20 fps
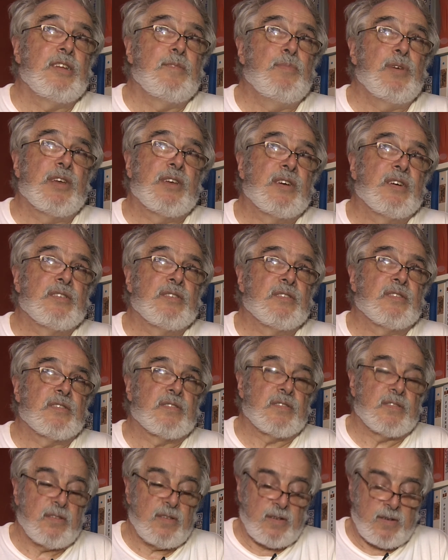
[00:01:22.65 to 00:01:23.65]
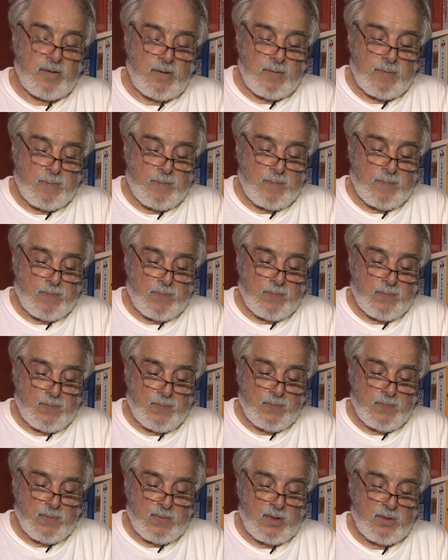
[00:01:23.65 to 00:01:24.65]
Because the
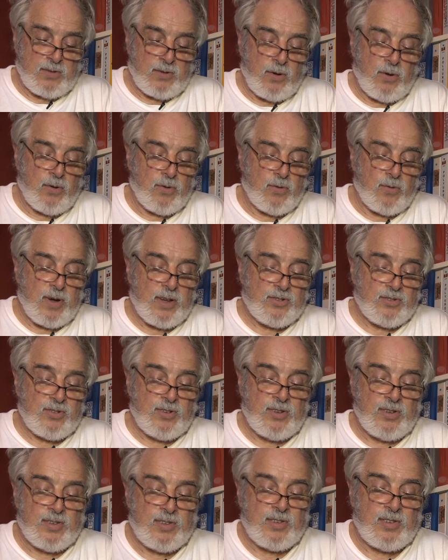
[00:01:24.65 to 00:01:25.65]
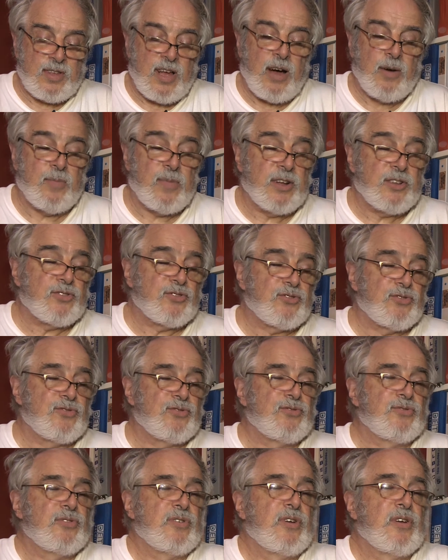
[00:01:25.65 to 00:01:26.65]
whole question is how much
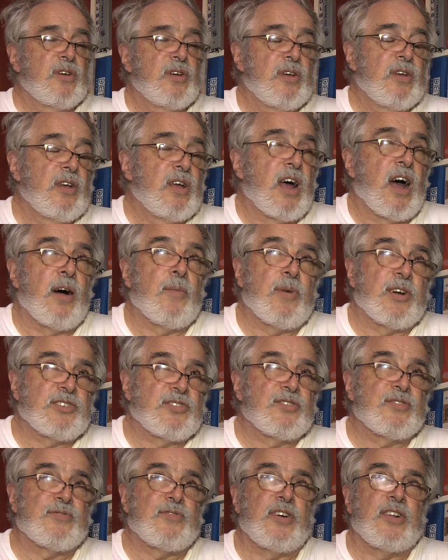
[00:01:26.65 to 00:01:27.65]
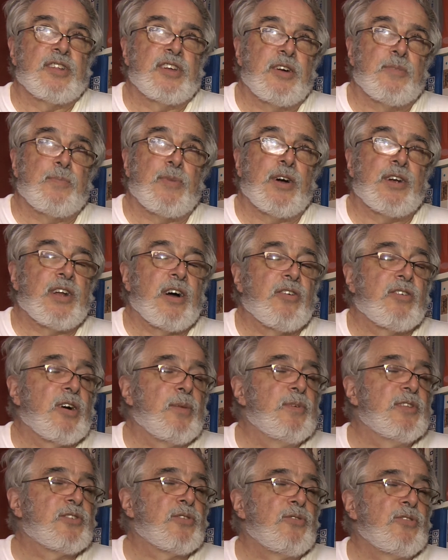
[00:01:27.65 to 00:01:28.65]
is falling apart? How come
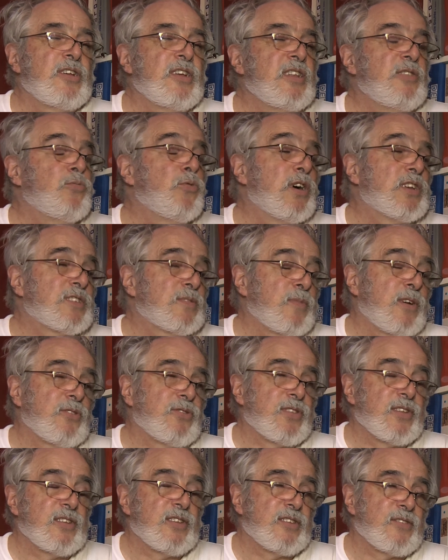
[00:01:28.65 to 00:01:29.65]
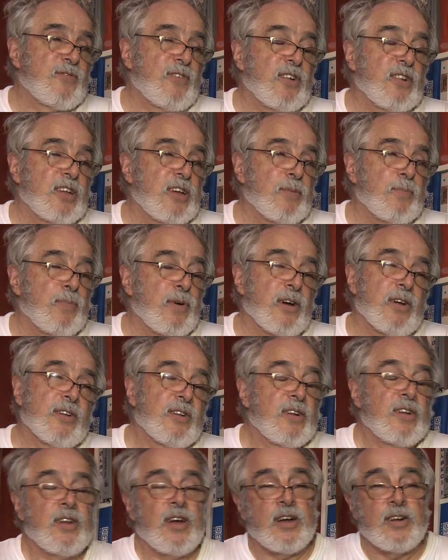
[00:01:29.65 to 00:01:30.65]
it's only in Westmount that it's falling apart
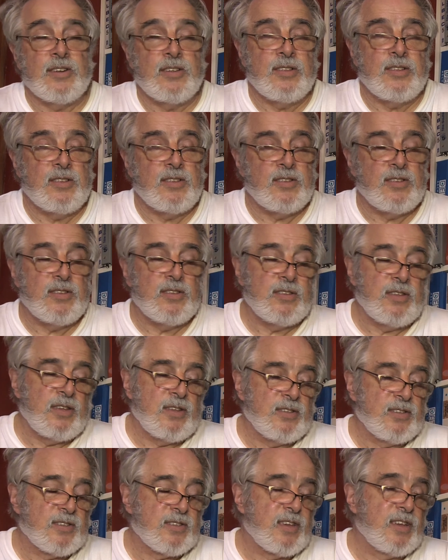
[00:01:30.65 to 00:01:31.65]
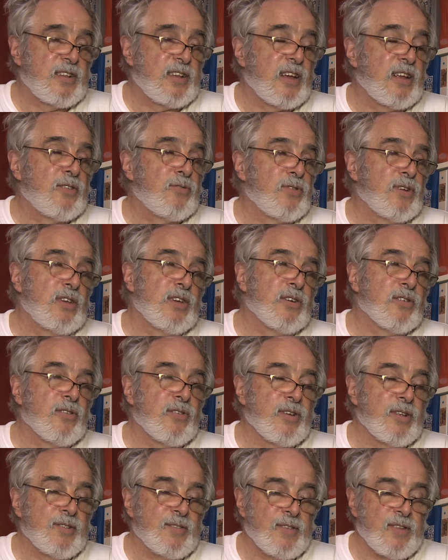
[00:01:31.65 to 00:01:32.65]
and not in Saint-Henri or
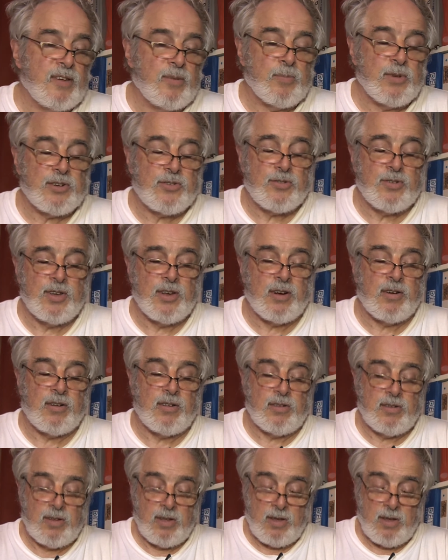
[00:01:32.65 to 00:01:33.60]
in Montreal?